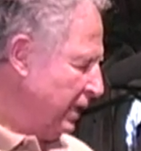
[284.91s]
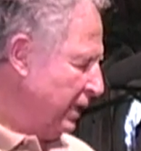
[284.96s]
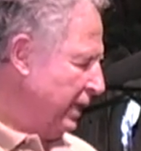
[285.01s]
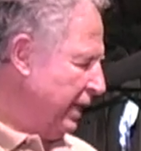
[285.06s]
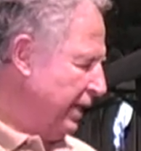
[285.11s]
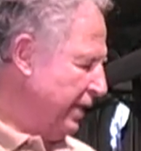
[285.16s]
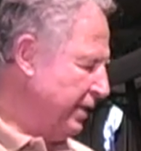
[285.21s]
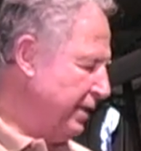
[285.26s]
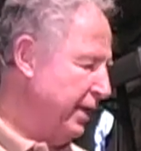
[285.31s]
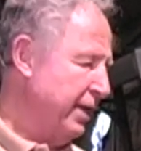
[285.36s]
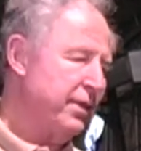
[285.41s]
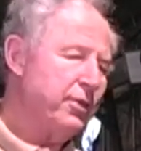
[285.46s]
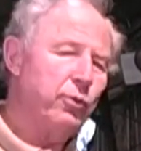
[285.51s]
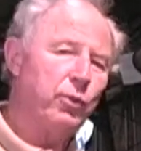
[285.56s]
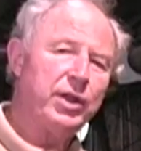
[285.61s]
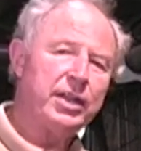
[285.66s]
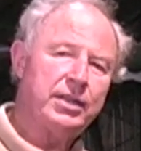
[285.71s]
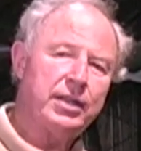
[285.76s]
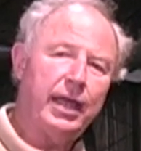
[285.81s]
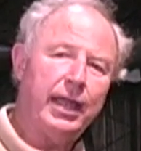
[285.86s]
and then
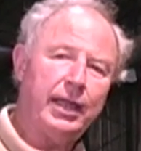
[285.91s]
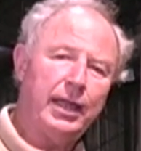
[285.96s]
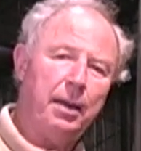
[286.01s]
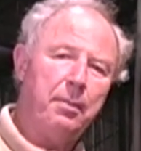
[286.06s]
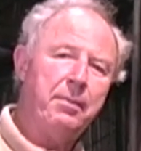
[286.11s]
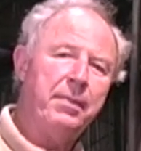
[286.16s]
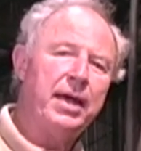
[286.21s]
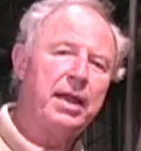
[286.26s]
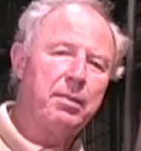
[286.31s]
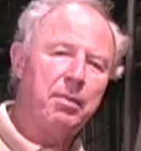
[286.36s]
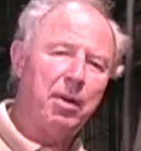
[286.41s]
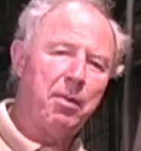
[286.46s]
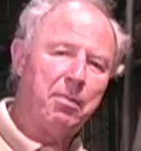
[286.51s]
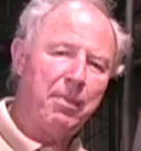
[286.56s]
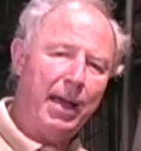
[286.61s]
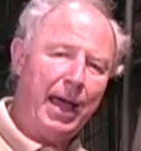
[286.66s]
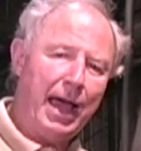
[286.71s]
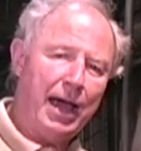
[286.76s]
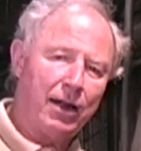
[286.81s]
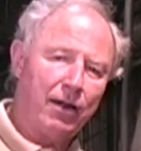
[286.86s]
we take a minimum
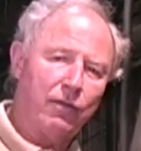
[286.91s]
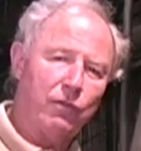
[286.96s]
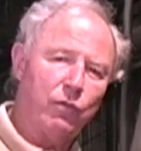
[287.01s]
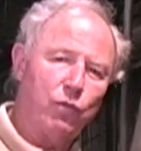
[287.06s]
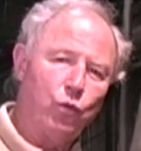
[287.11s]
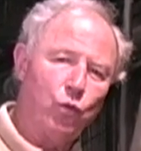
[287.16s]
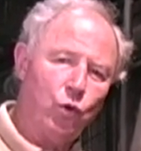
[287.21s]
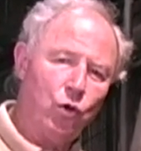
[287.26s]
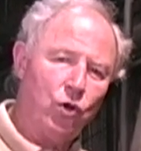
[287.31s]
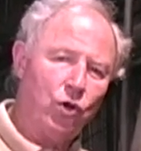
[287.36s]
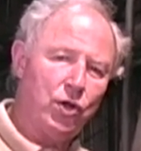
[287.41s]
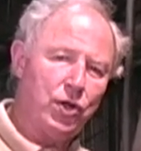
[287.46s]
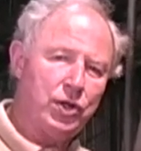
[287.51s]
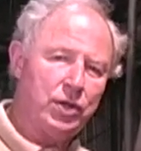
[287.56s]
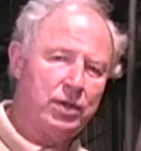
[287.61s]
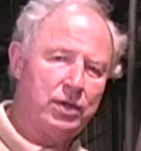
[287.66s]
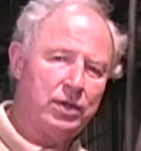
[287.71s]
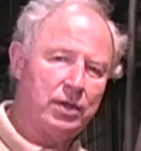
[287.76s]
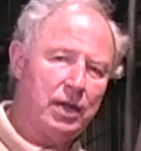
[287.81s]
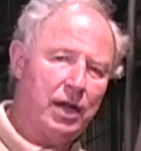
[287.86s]
amount of wood
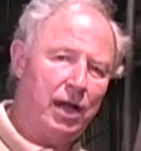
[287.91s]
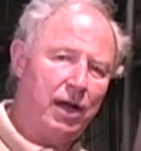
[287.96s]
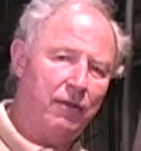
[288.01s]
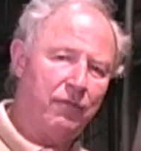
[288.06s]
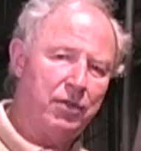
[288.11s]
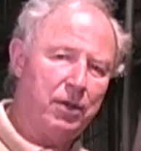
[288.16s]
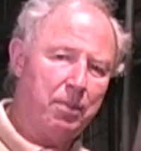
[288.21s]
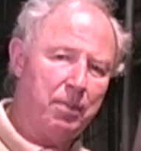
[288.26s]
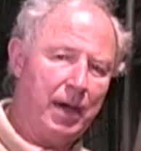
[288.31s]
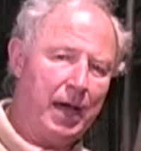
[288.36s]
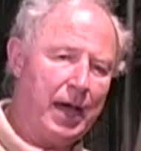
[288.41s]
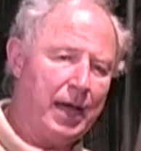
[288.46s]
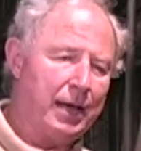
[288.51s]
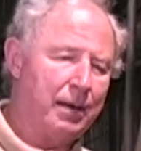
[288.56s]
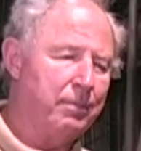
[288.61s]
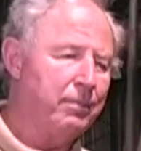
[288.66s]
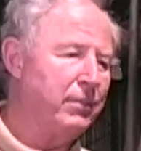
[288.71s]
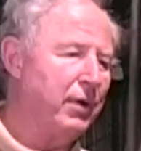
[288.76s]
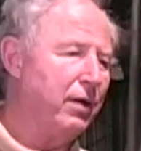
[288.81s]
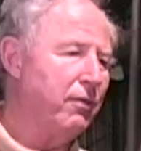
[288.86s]
off the
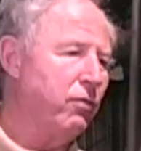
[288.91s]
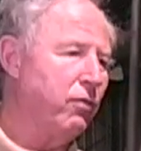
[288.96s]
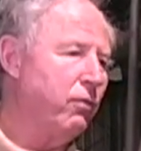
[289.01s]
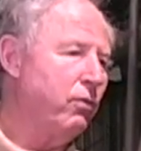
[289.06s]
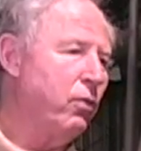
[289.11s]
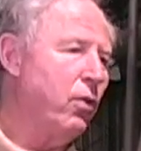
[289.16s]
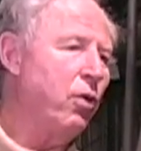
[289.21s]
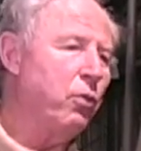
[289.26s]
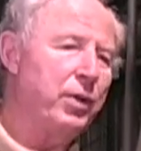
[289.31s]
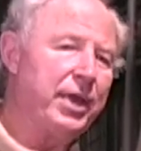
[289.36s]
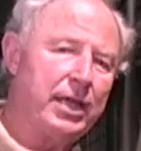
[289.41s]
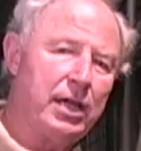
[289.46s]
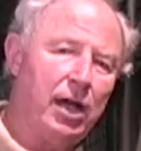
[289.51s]
bottom of what we